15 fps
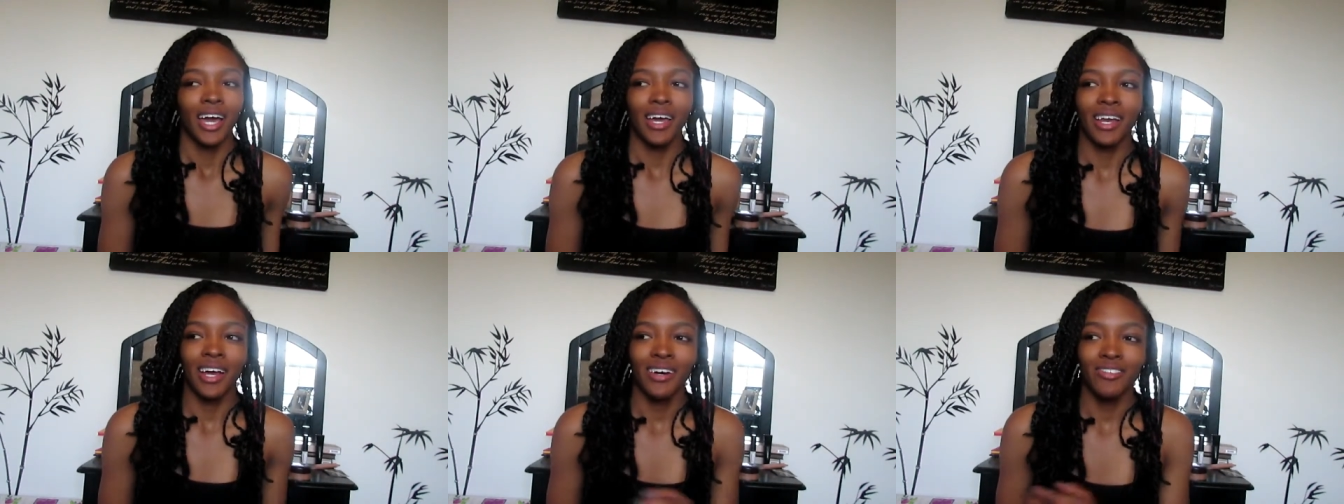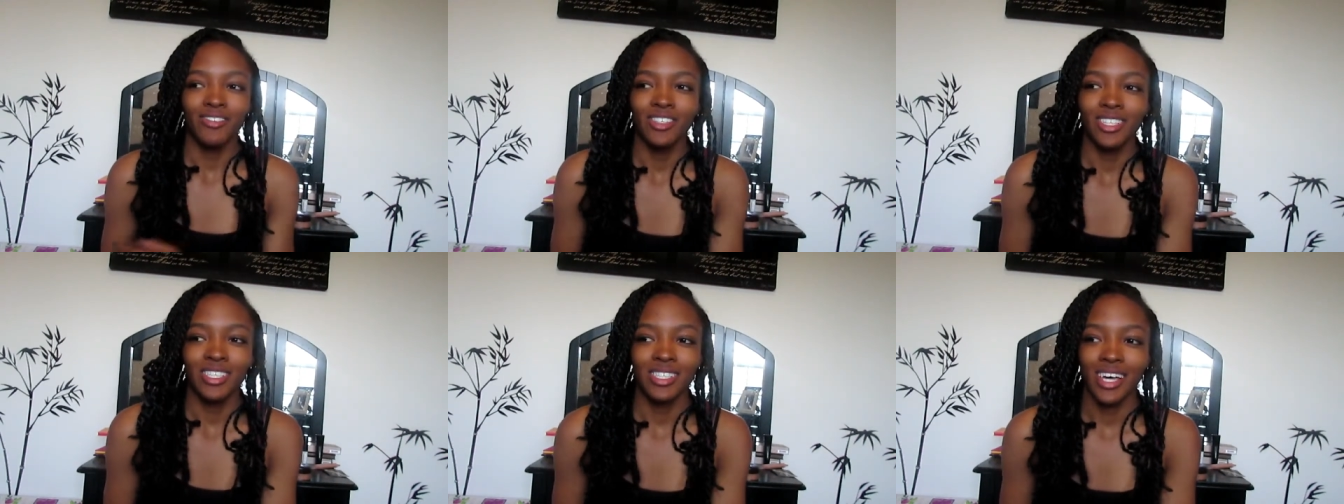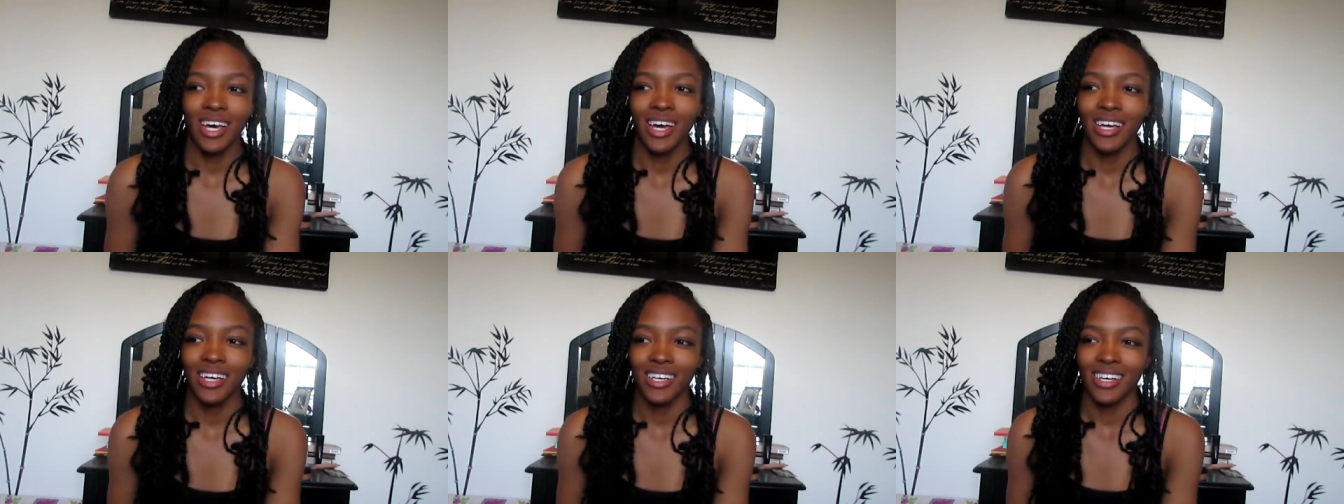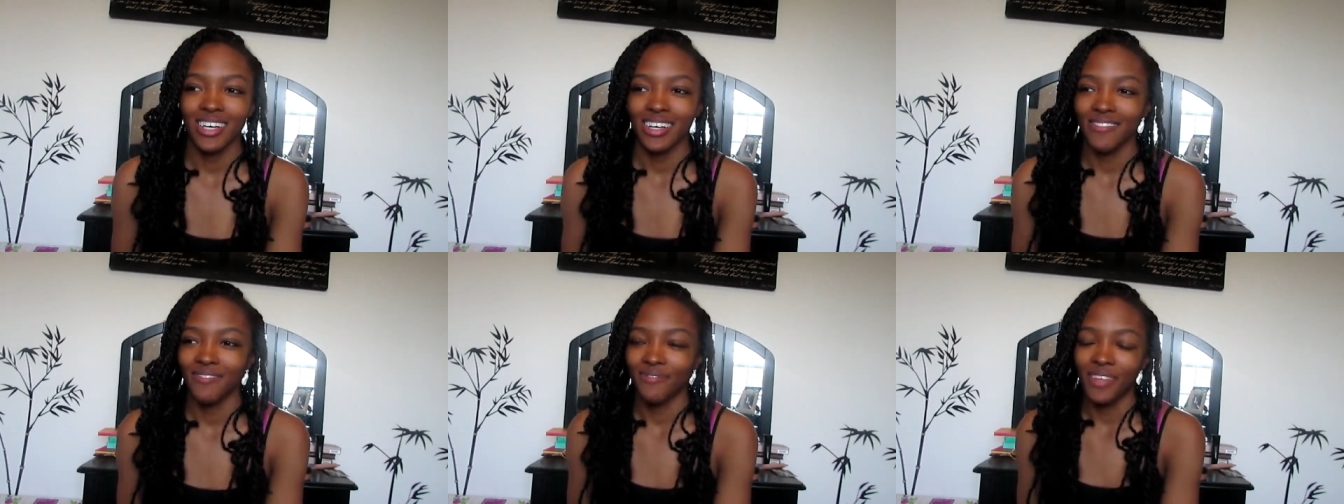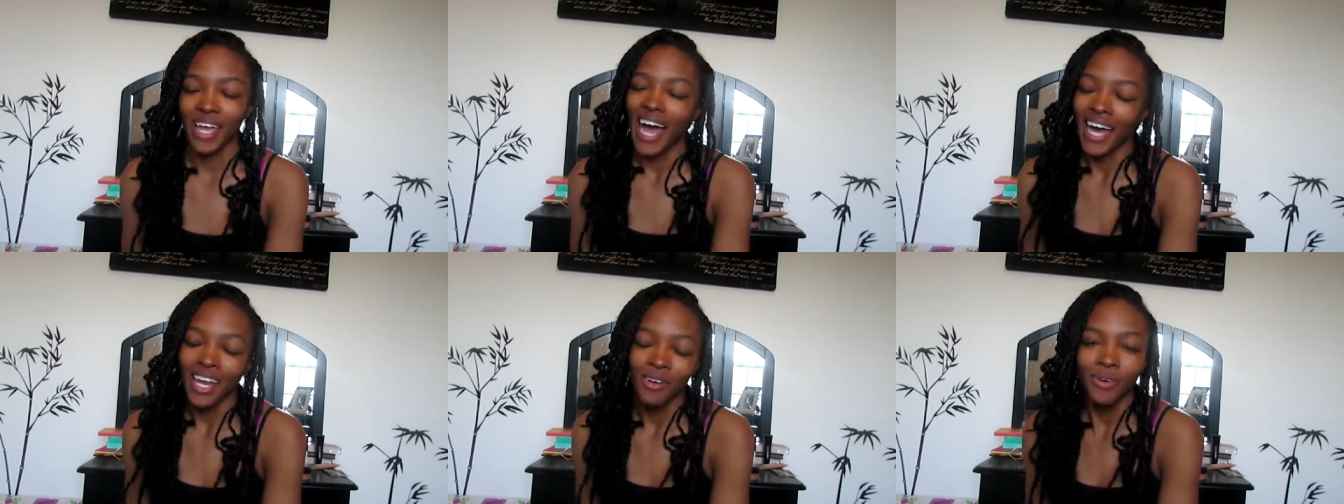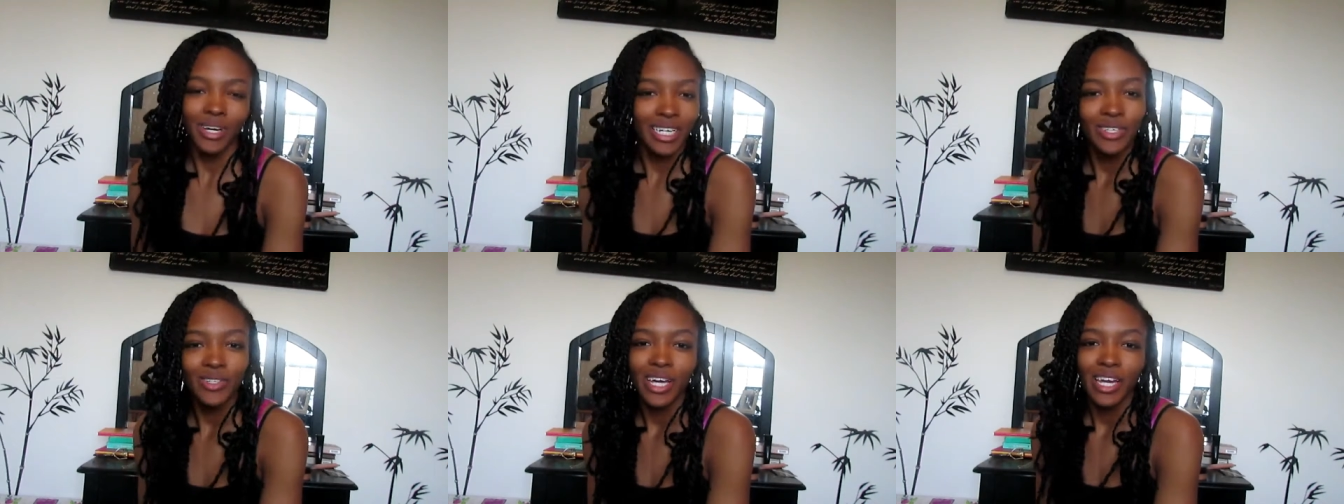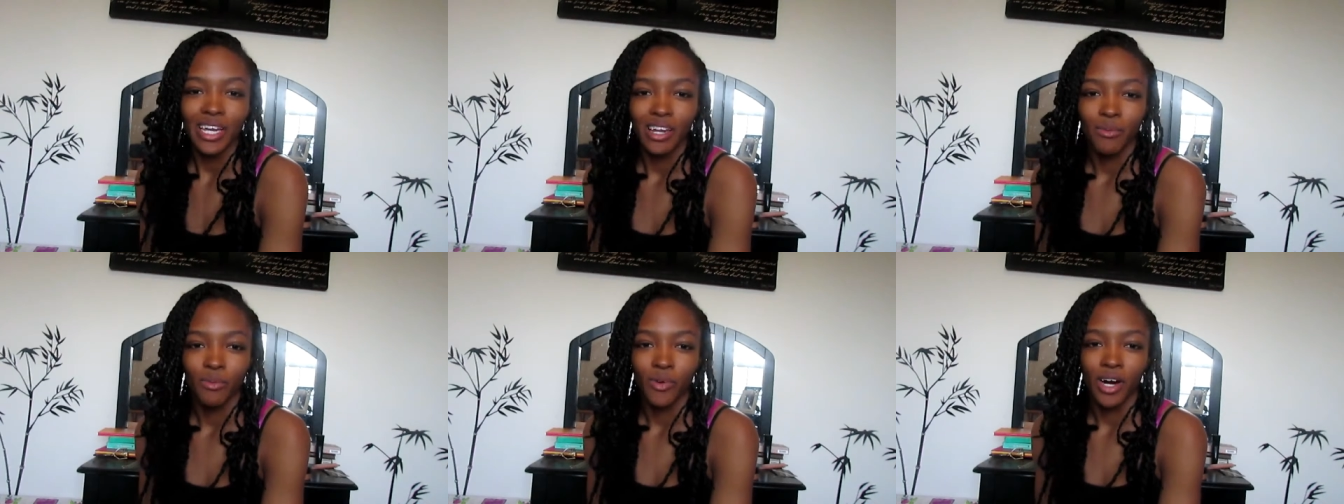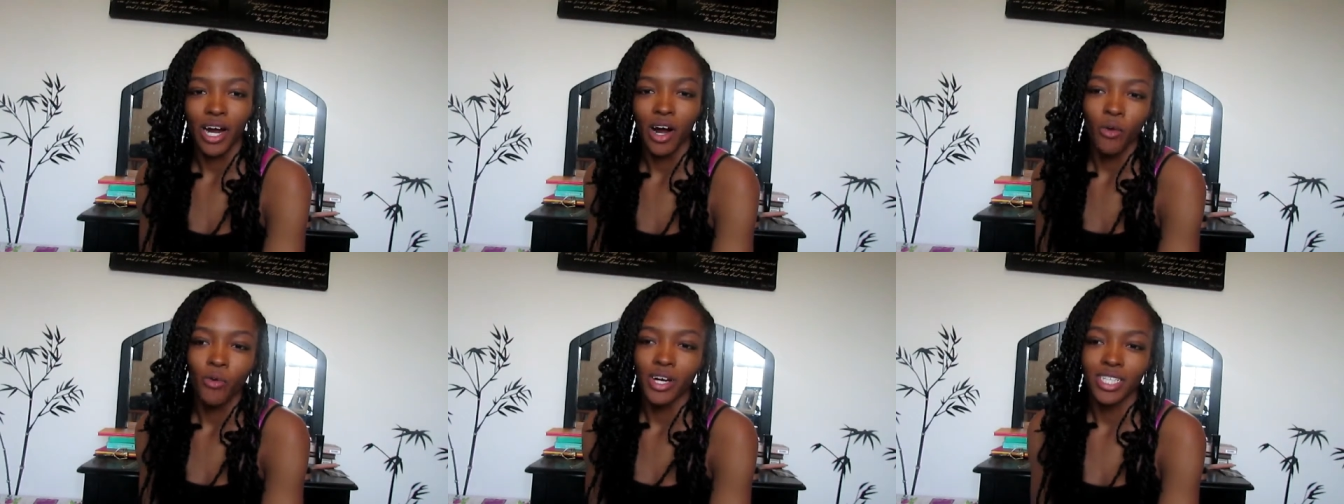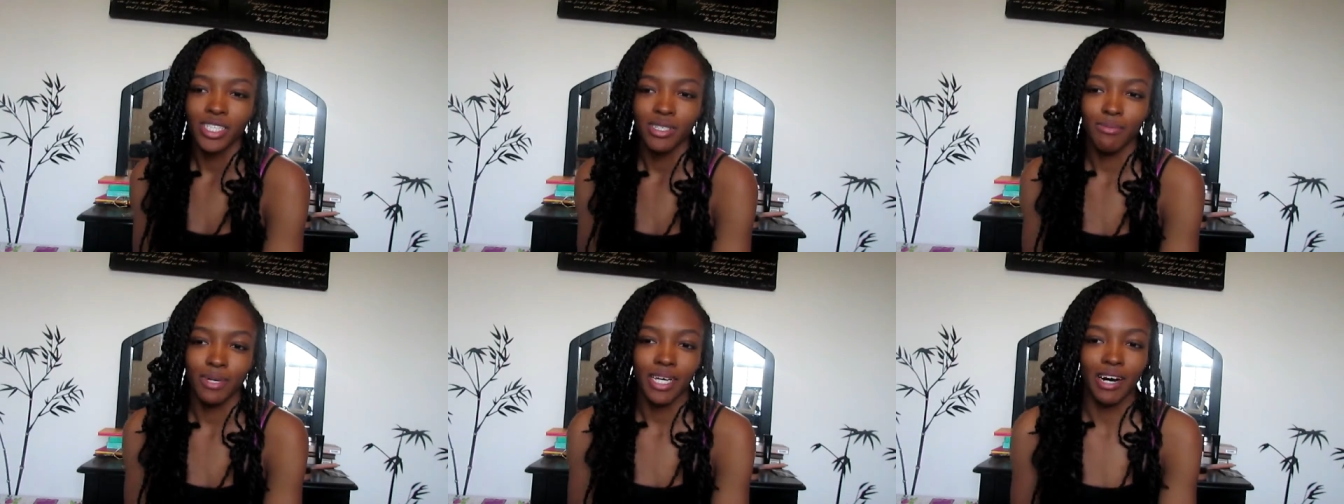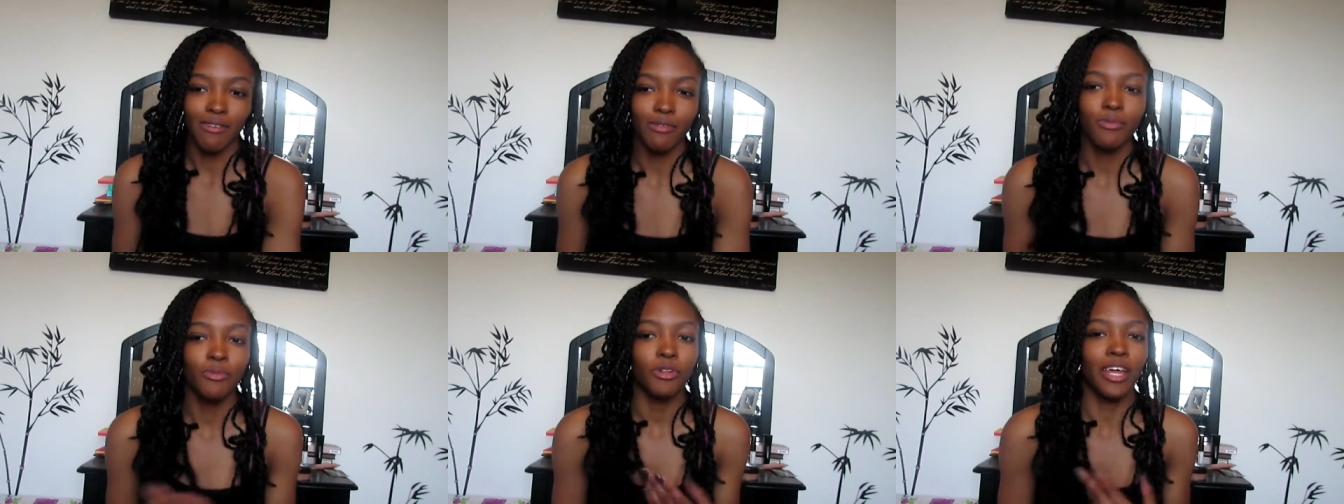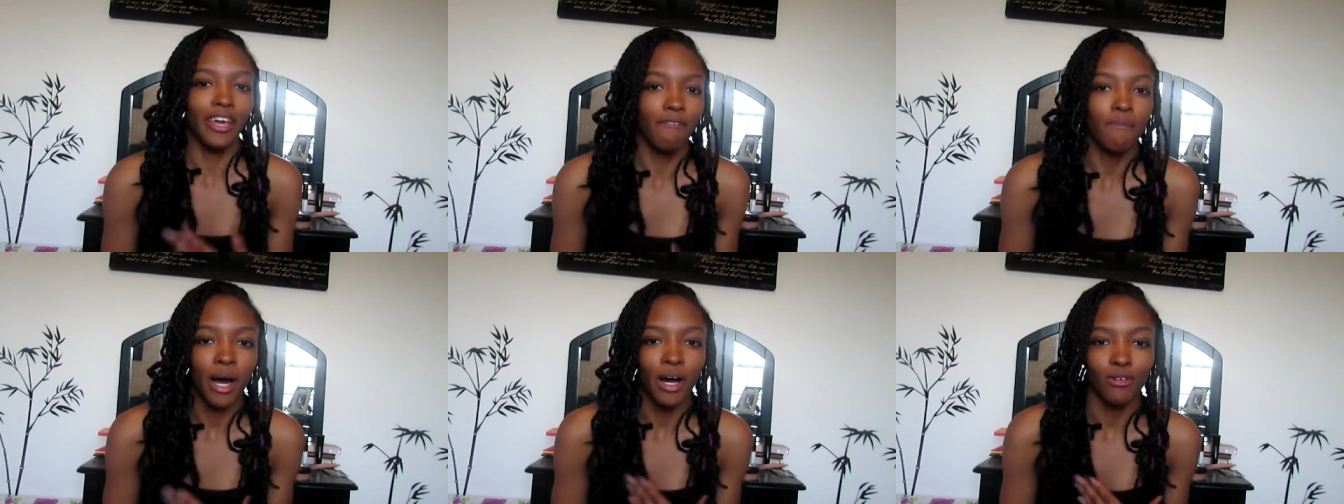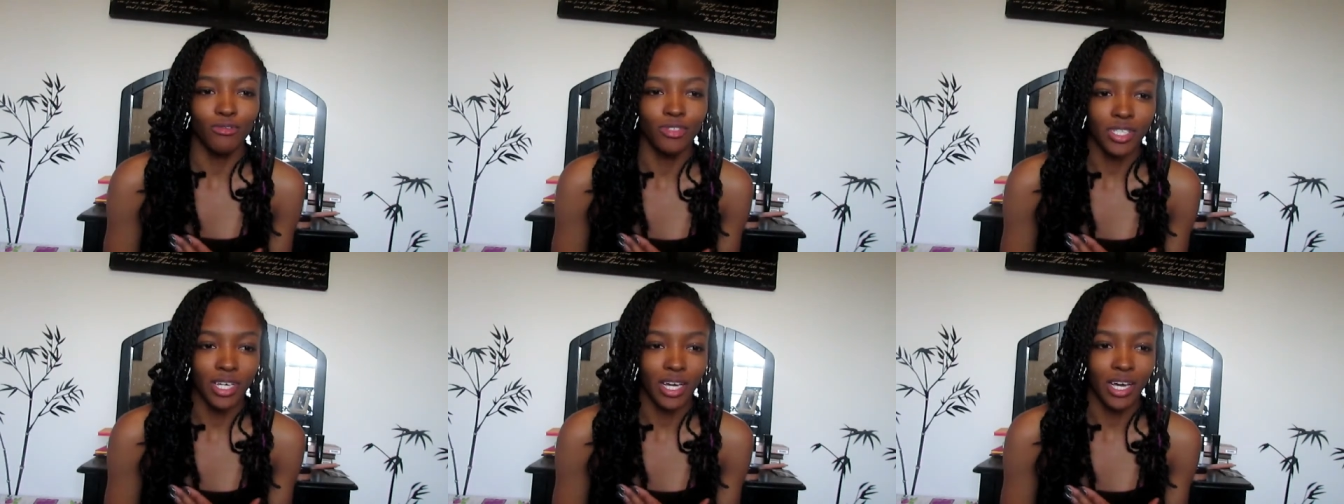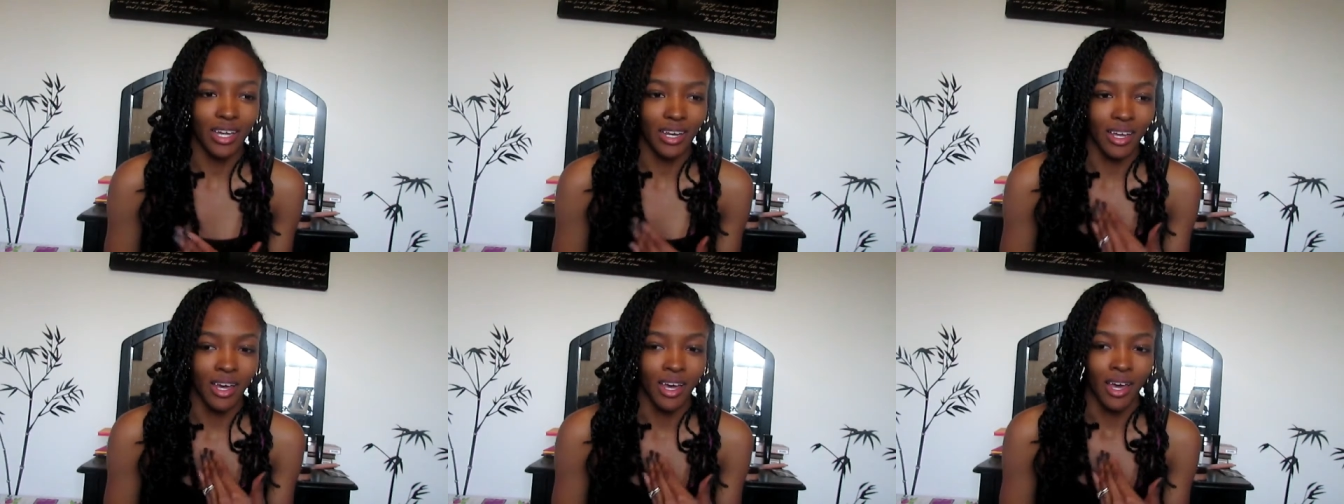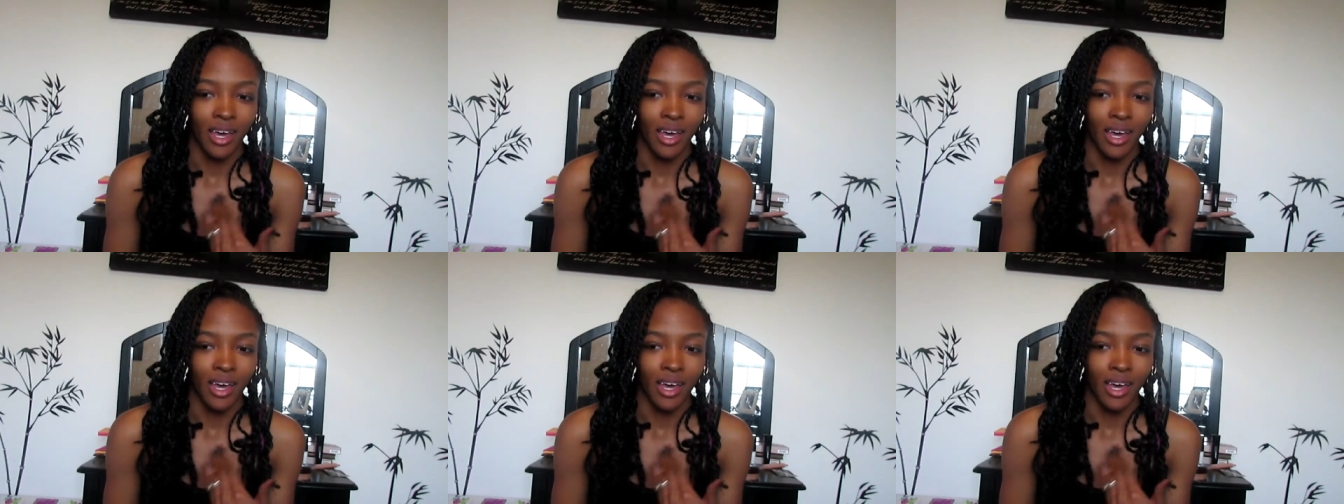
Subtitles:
And I was just like, I didn't want to do that anymore. I wanted to be comfortable in my own skin.